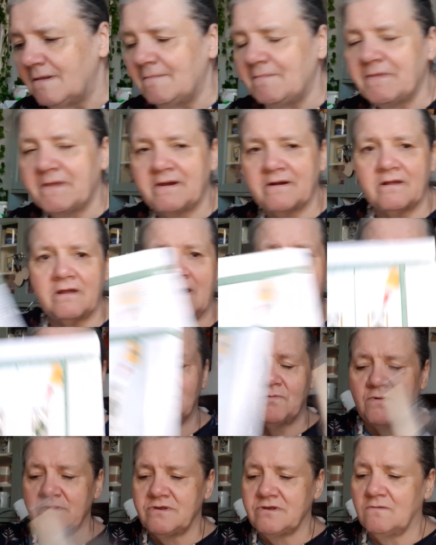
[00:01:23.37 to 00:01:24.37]
And then it
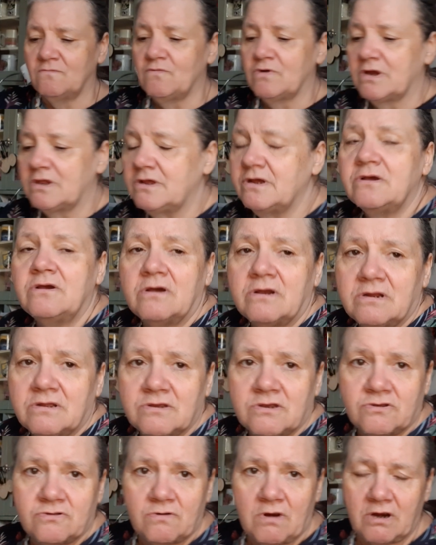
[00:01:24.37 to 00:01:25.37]
comes with some really good
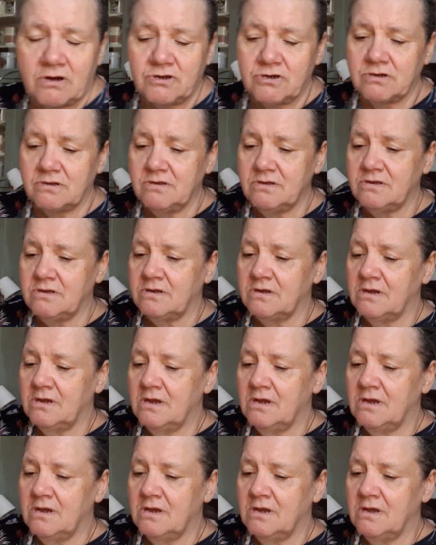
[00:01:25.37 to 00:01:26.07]
instructions.